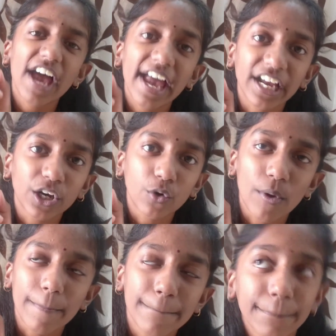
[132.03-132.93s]

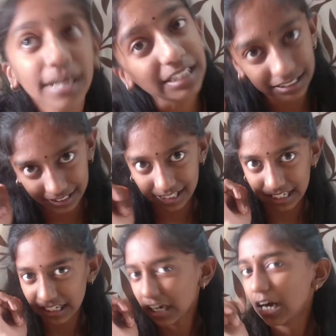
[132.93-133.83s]
equipment.
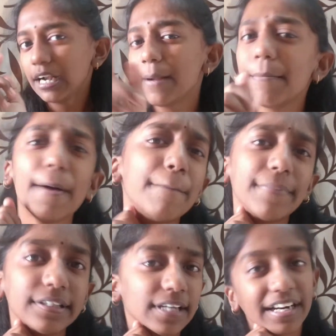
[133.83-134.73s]

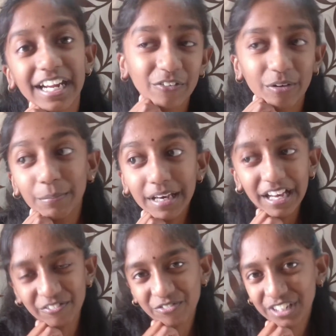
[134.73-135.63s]
Remember that it will be
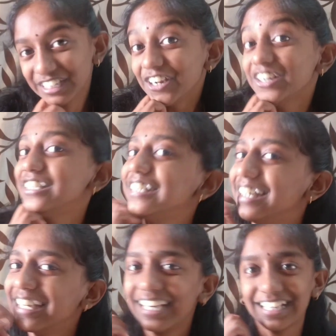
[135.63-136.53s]
helpful in your
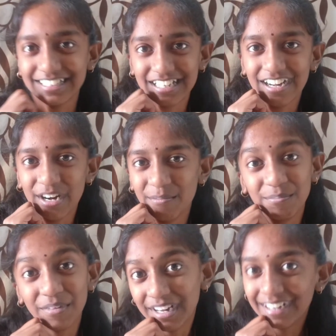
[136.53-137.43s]
GK exam.
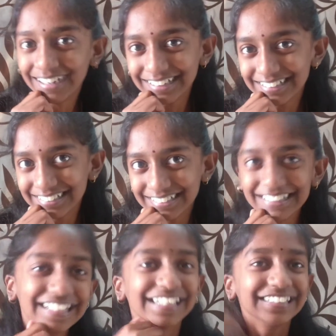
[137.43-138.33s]

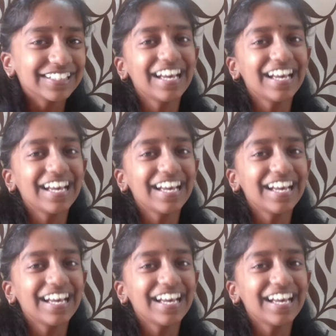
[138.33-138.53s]
So